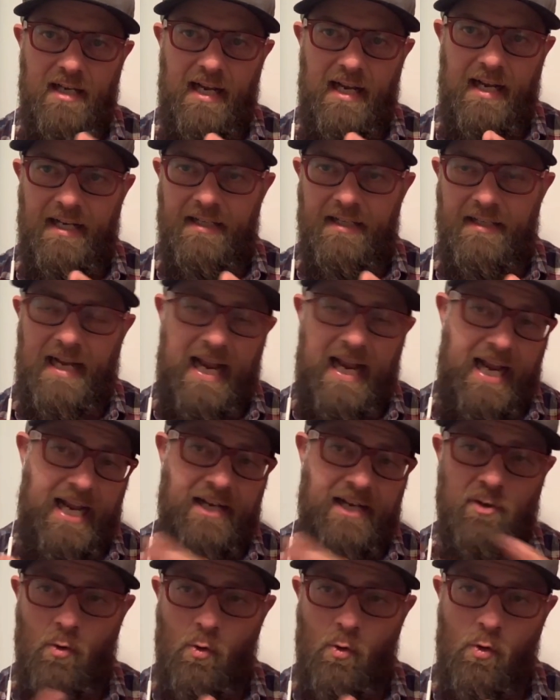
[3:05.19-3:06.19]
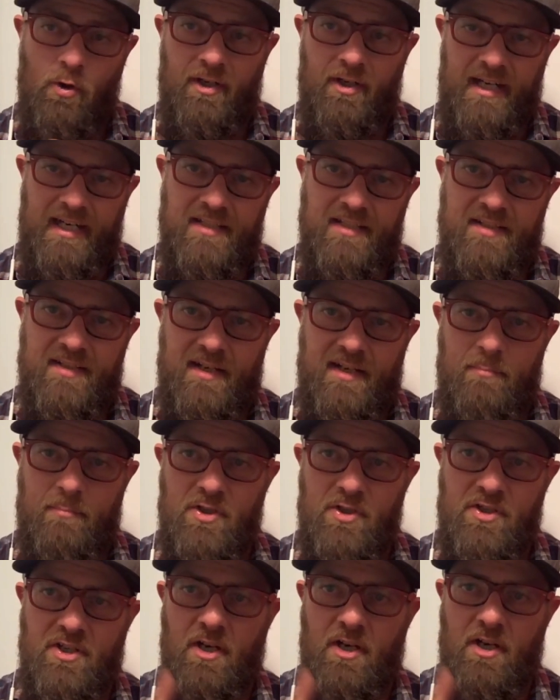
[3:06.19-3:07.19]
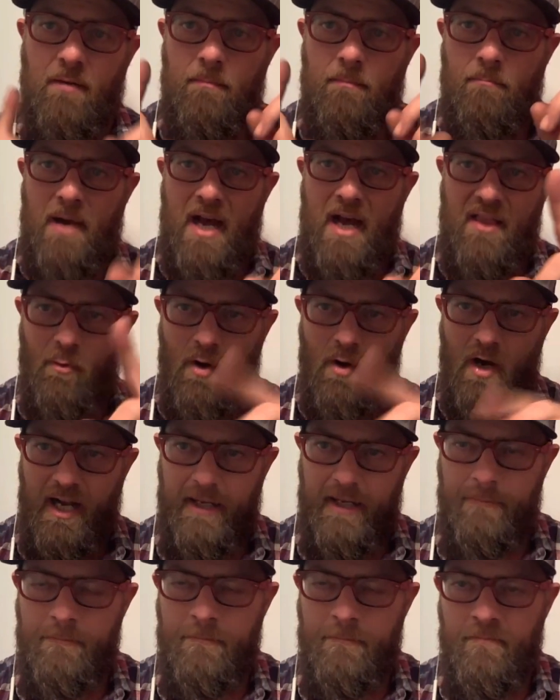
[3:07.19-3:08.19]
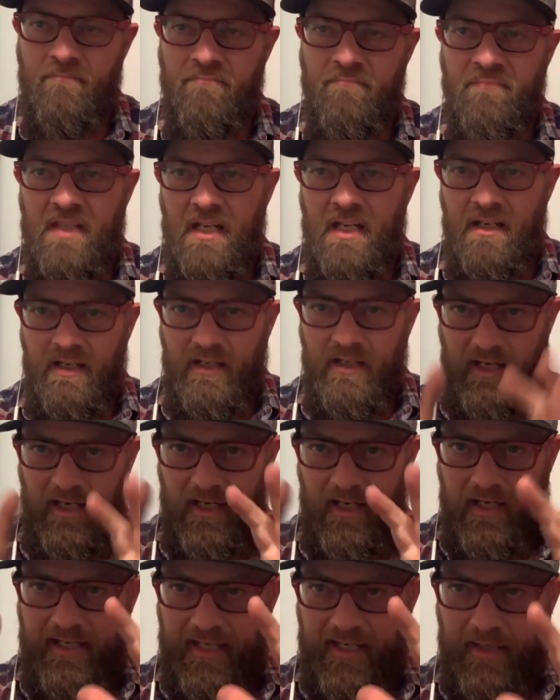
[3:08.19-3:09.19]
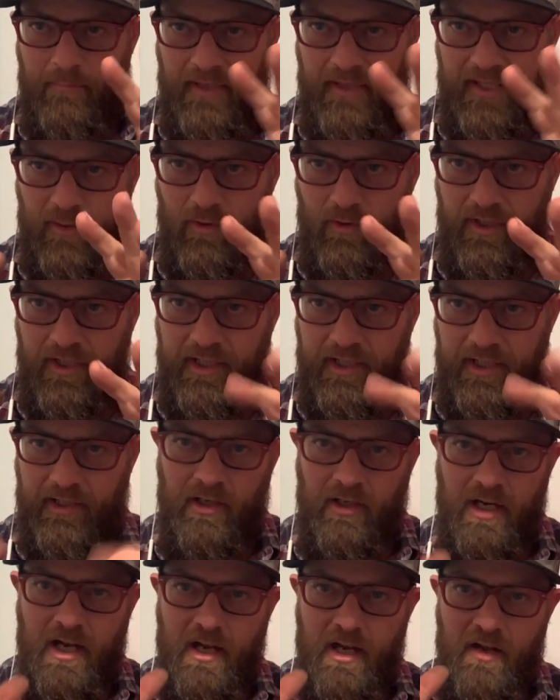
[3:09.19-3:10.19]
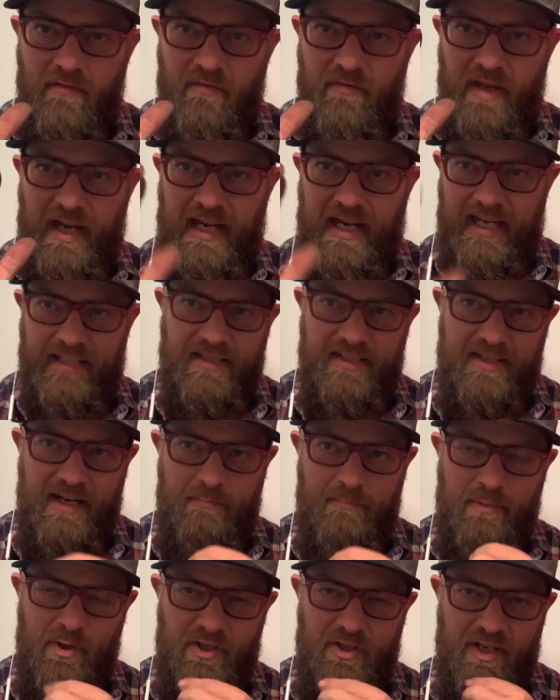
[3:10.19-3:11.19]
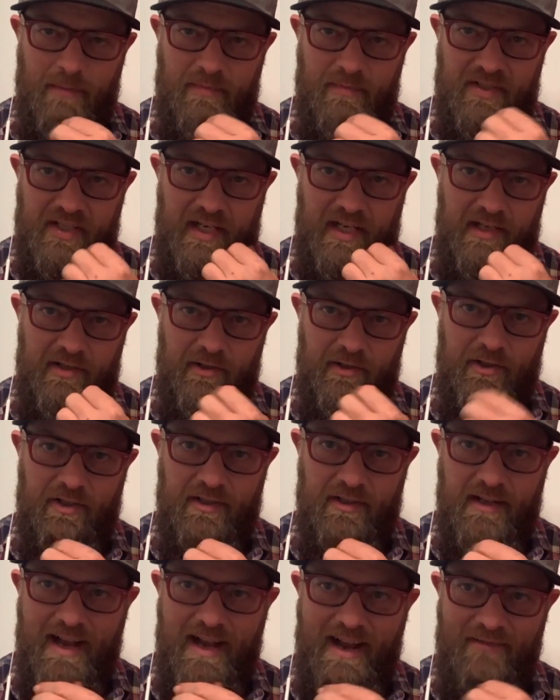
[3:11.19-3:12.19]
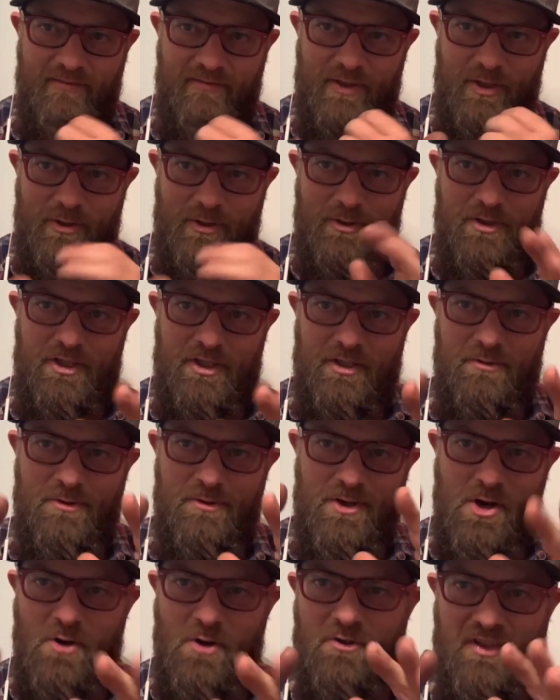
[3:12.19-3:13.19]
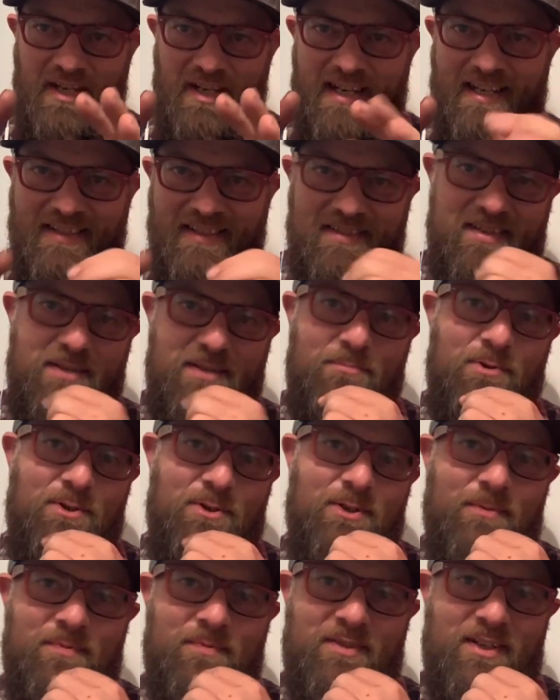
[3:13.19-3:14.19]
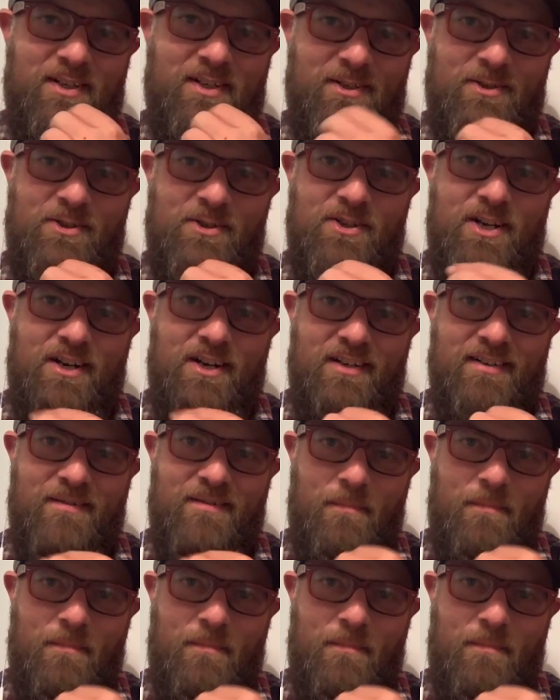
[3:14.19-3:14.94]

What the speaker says: And or handstand push-up. By the way, I got a big one here. The handstand push-up standard. Do you know the handstand push-up standard, John?